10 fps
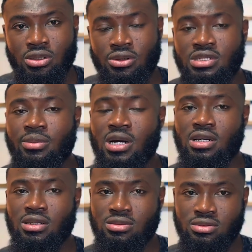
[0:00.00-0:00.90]
on the
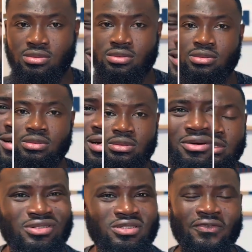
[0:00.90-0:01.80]
matter. Yeah.
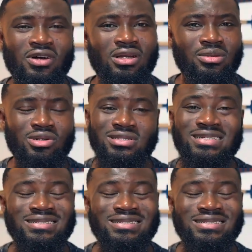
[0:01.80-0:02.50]
Christopher Columbus did